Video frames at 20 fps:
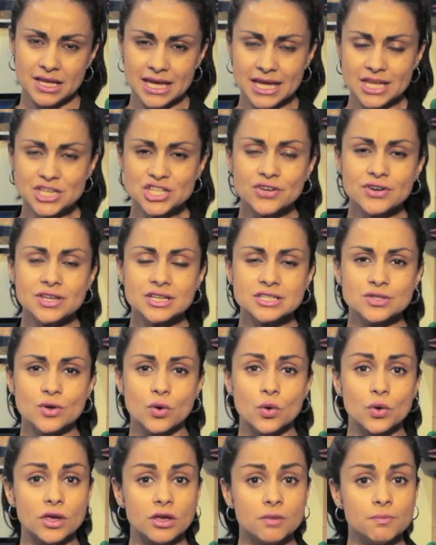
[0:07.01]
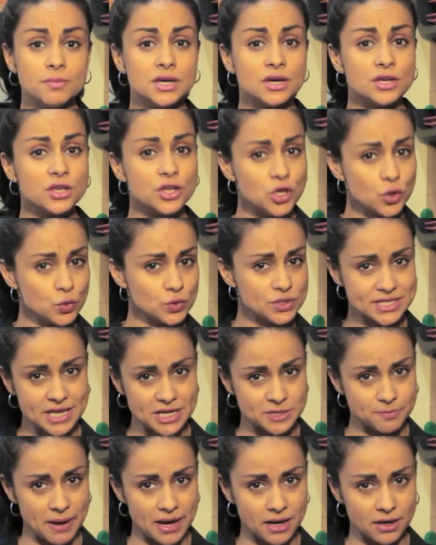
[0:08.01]
Injuries, though, can be a huge
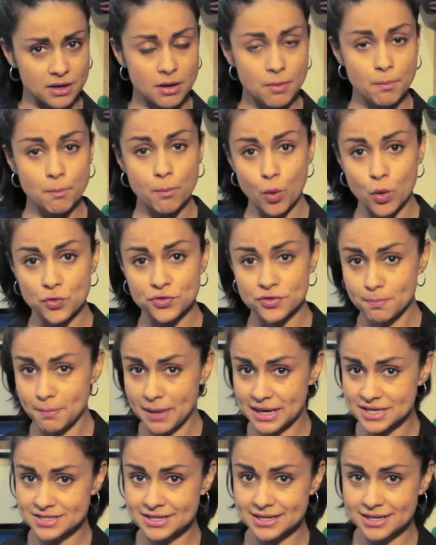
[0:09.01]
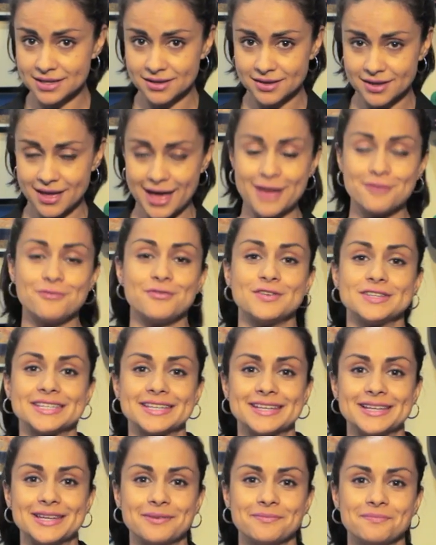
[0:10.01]
setback, both mentally and
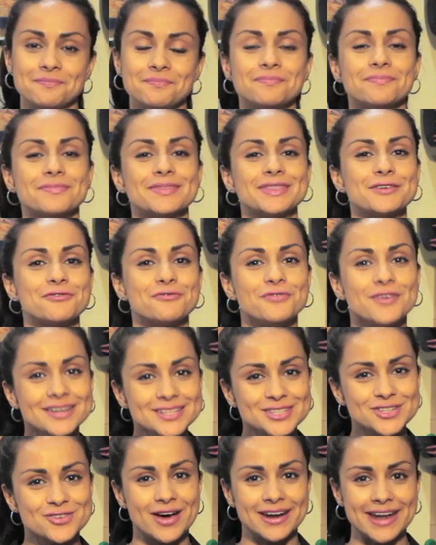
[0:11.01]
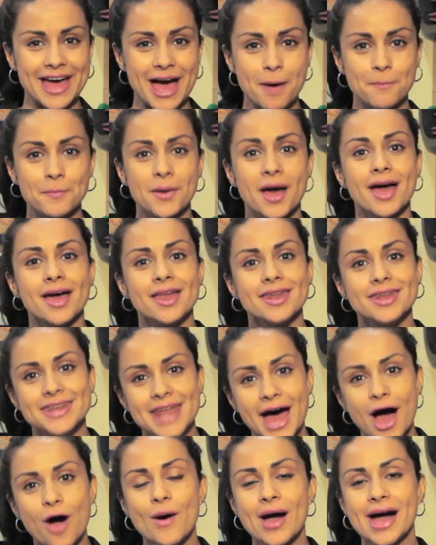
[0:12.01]
physically. The First Run app
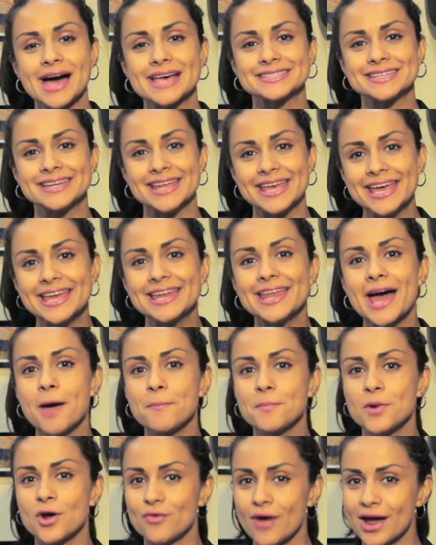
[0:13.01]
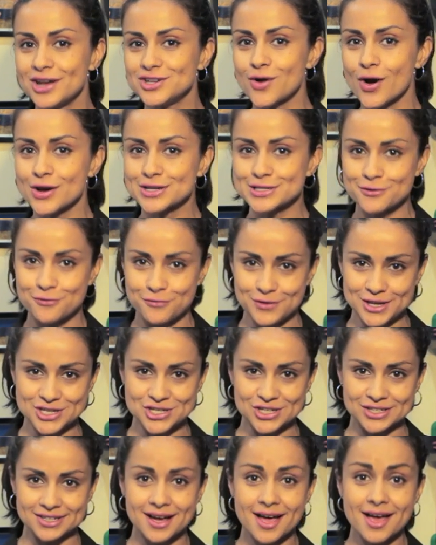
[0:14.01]
now has an in-app RunDoctor
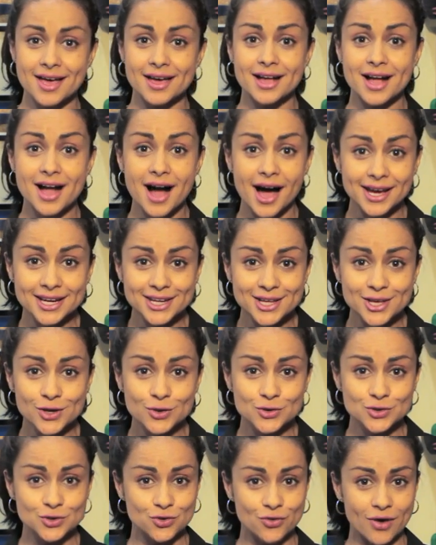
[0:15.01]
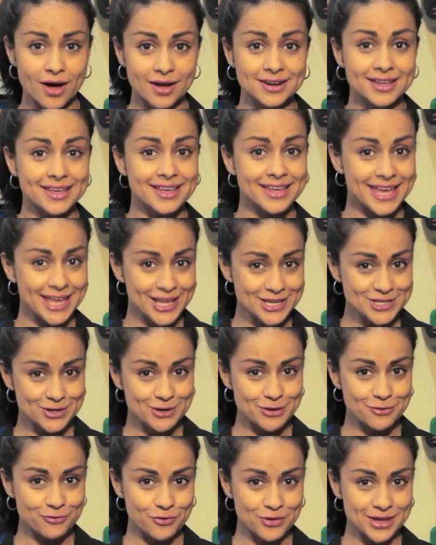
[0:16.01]
feature, guiding you to run
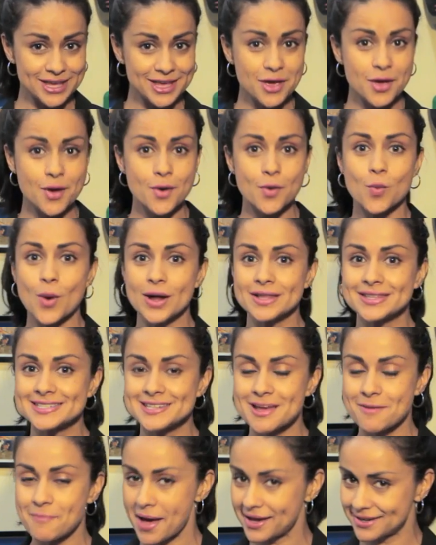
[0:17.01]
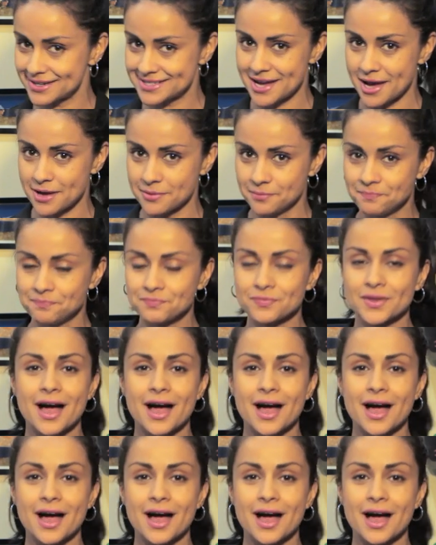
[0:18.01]
injury-free, one step at a time.